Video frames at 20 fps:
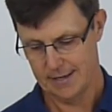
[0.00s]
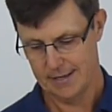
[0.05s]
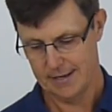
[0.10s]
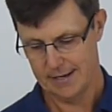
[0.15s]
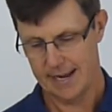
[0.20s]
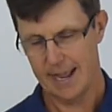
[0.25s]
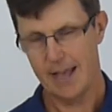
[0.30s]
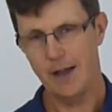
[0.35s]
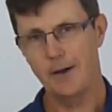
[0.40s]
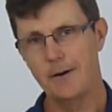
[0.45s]

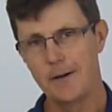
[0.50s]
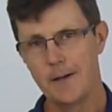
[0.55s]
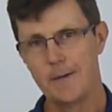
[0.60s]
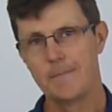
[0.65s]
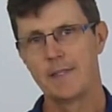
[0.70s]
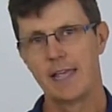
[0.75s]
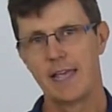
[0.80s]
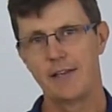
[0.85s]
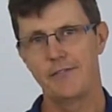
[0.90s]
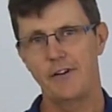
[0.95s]
Now,
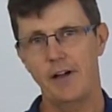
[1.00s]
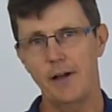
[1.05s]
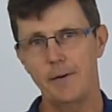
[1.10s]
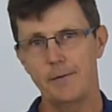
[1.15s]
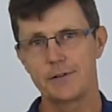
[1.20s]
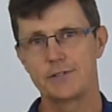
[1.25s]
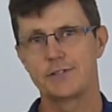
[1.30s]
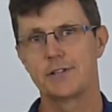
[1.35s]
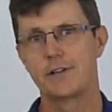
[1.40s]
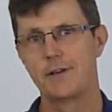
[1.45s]
if I
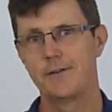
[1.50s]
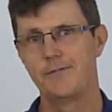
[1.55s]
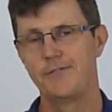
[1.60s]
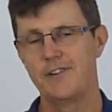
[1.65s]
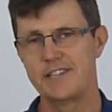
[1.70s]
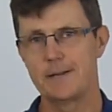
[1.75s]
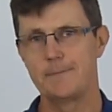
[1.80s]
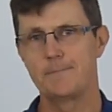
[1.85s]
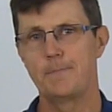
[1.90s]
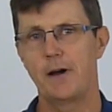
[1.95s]
was
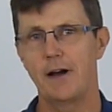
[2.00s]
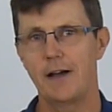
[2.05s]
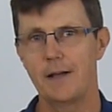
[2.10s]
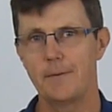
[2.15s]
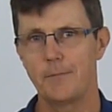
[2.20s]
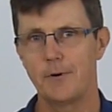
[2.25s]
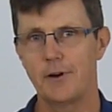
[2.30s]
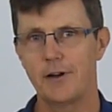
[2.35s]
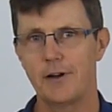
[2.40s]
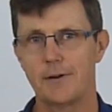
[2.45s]
fitting pipe
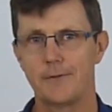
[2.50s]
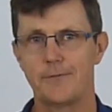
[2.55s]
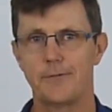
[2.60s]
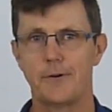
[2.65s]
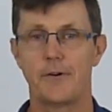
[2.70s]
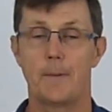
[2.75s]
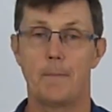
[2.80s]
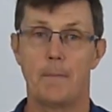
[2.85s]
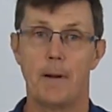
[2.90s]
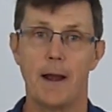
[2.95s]
work for
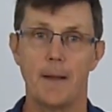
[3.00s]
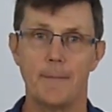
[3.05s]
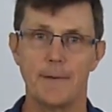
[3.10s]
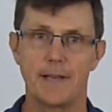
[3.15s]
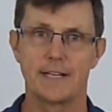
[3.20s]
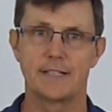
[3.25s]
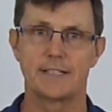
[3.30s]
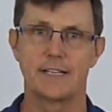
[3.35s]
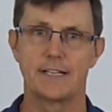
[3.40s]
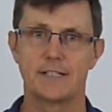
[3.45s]
a plumbing
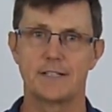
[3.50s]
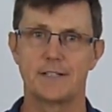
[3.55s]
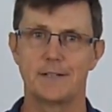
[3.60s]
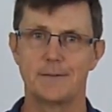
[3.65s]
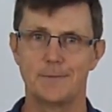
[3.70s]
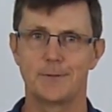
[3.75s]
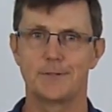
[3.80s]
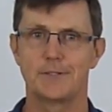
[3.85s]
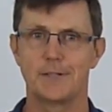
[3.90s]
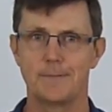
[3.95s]
system
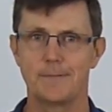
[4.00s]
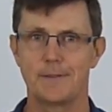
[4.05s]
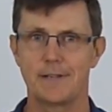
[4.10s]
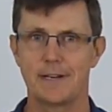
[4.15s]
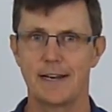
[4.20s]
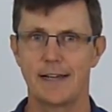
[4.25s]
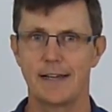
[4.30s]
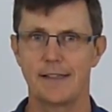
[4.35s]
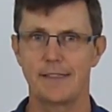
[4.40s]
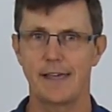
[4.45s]
or something
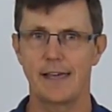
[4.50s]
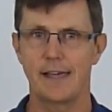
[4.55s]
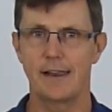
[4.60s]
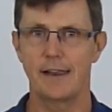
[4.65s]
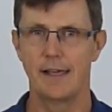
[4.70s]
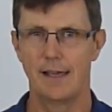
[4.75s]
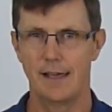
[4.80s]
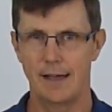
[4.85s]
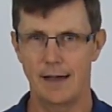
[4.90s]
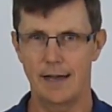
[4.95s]
like that,
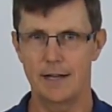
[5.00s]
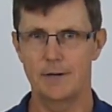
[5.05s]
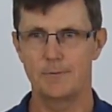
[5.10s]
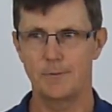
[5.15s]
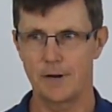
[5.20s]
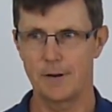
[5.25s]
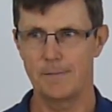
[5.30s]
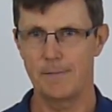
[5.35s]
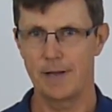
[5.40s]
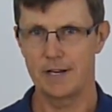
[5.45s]
I'd
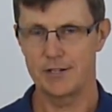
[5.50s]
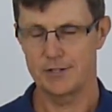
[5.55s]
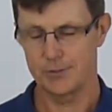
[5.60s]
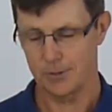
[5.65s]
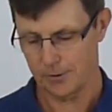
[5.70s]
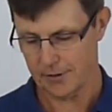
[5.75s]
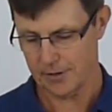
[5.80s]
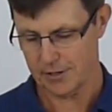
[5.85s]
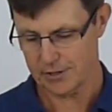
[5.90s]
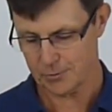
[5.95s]
want to make
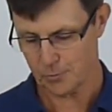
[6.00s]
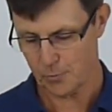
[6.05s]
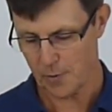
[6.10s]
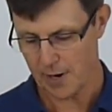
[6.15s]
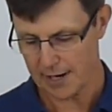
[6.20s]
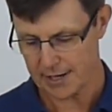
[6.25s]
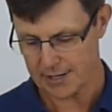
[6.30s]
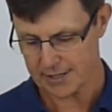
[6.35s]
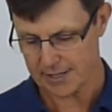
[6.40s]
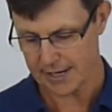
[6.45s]
sure that as
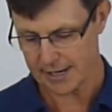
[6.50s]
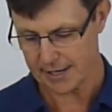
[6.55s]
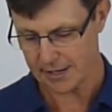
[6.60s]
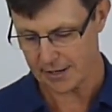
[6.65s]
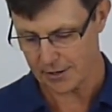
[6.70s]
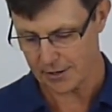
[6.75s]
well as getting a